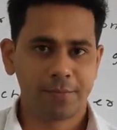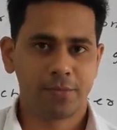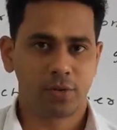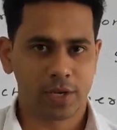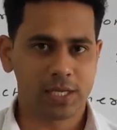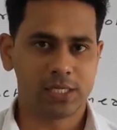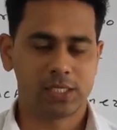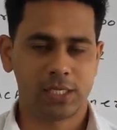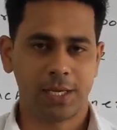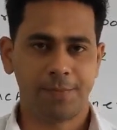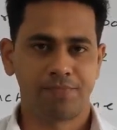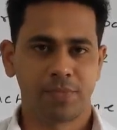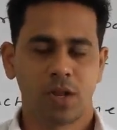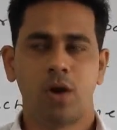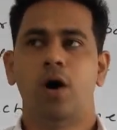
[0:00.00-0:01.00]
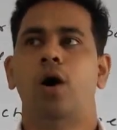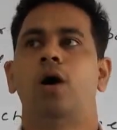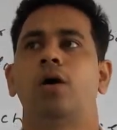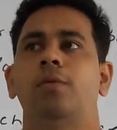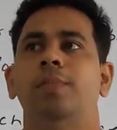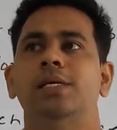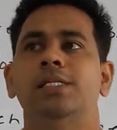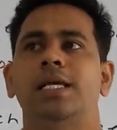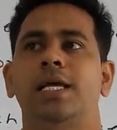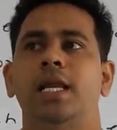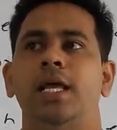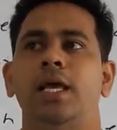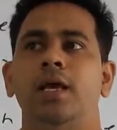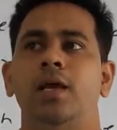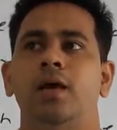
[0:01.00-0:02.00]
you can see, or
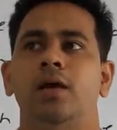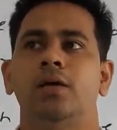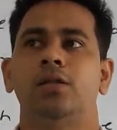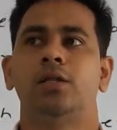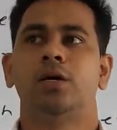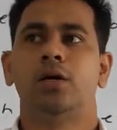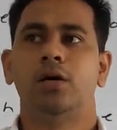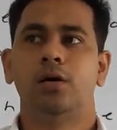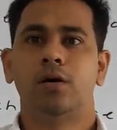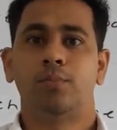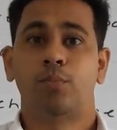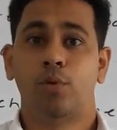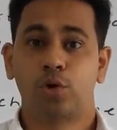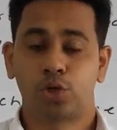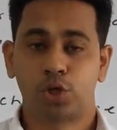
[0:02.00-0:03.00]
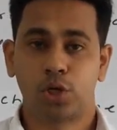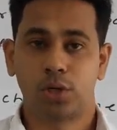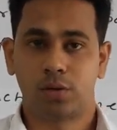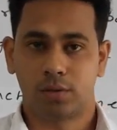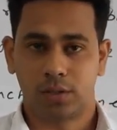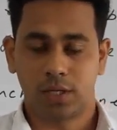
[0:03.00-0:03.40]
basically the portion,